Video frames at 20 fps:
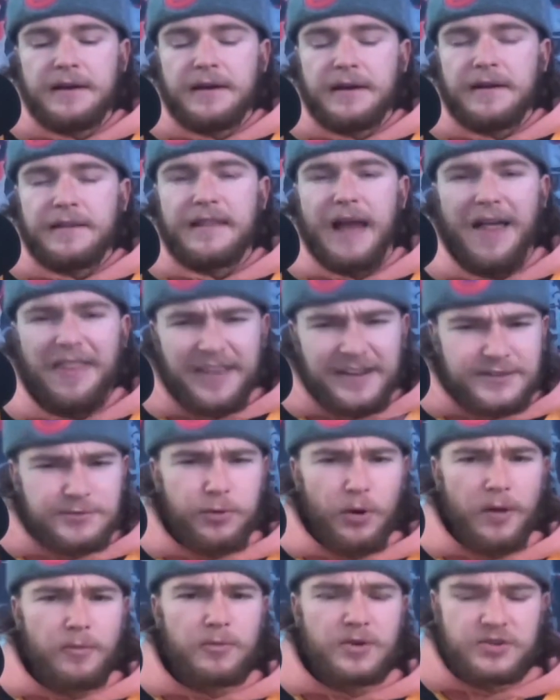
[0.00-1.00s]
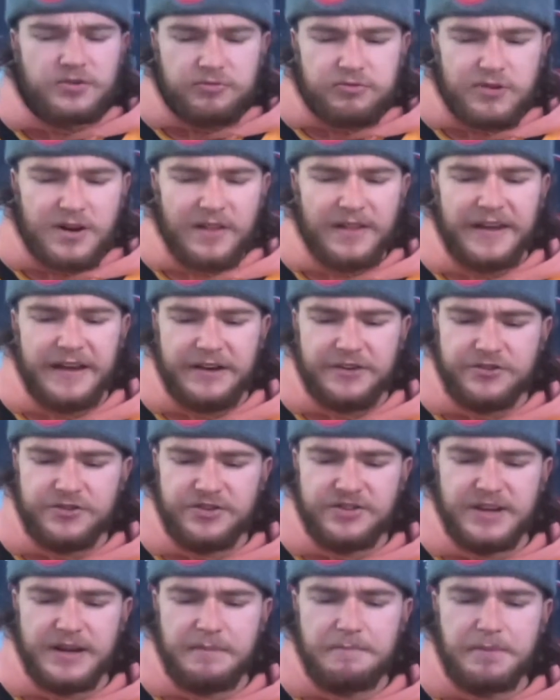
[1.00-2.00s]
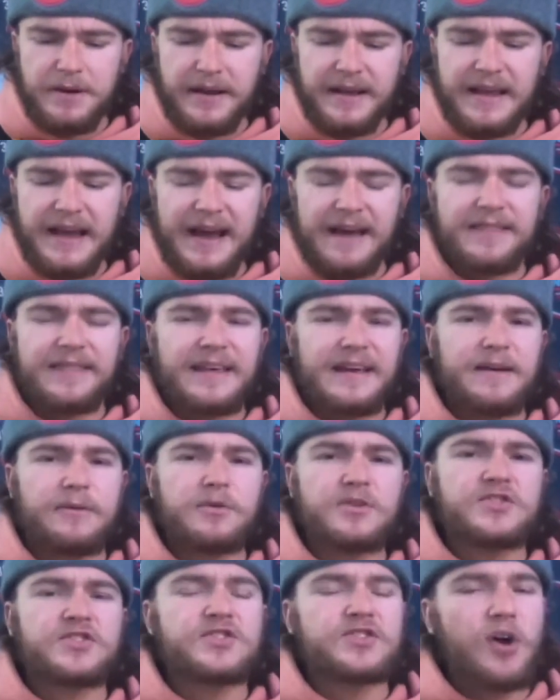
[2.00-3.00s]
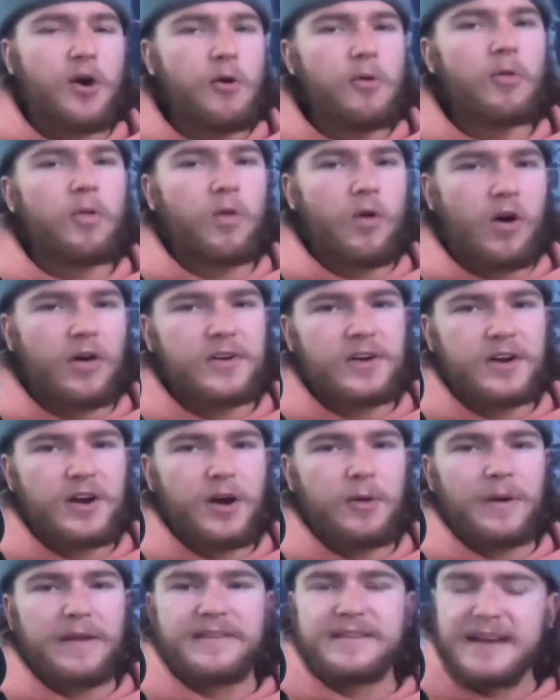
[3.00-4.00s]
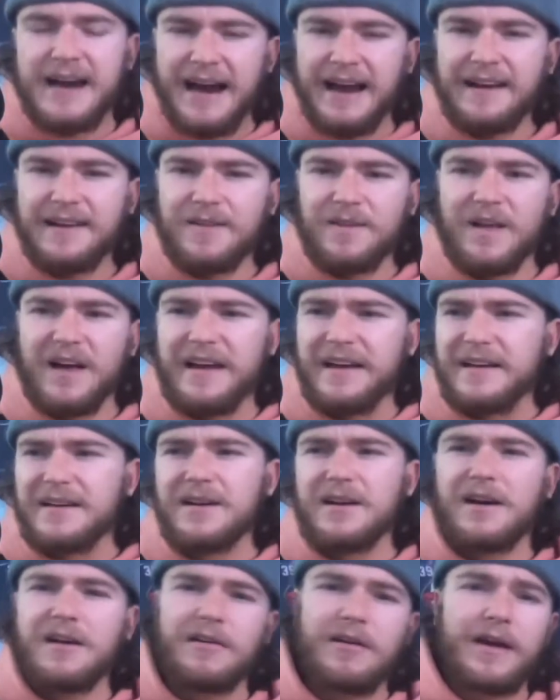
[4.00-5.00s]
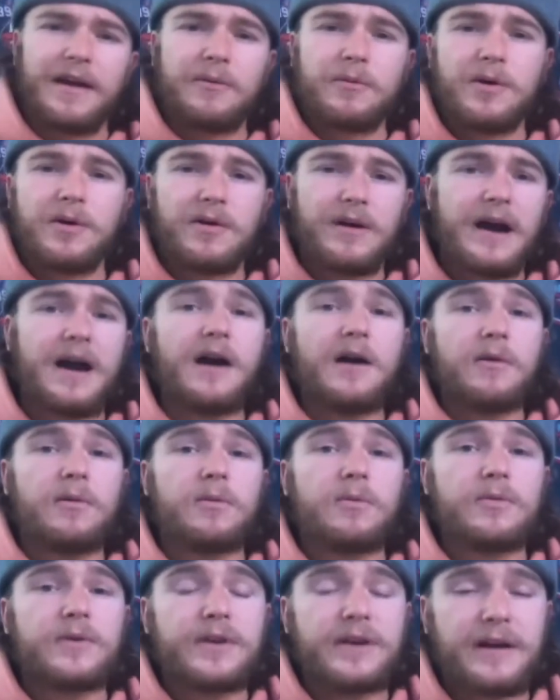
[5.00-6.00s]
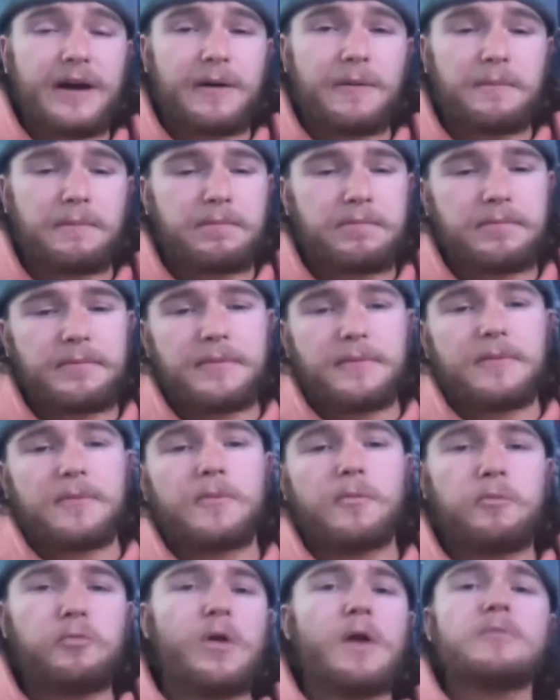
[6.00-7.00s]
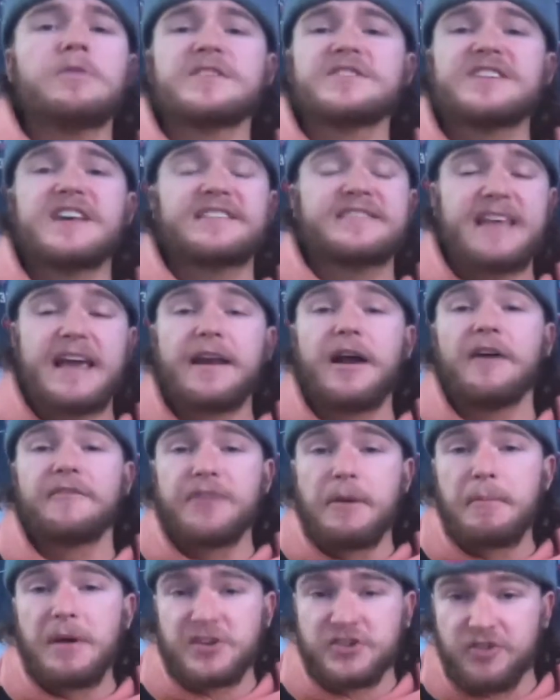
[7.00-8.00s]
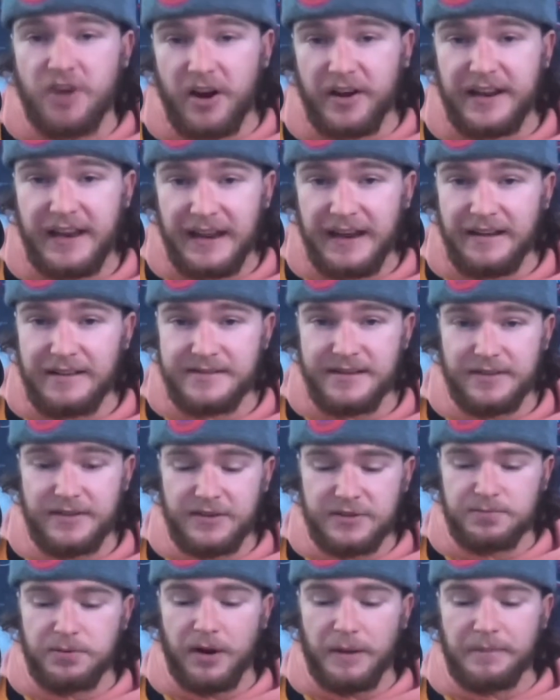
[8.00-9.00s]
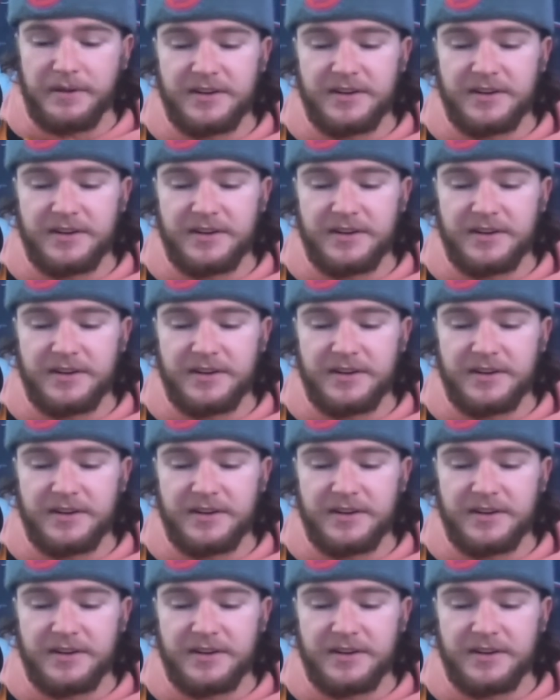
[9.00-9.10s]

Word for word: Now, this one was really interesting, but again, it was so long ago, it's kind of like, all right, well, how, you know, what was the state of the Montreal Canadiens at this point?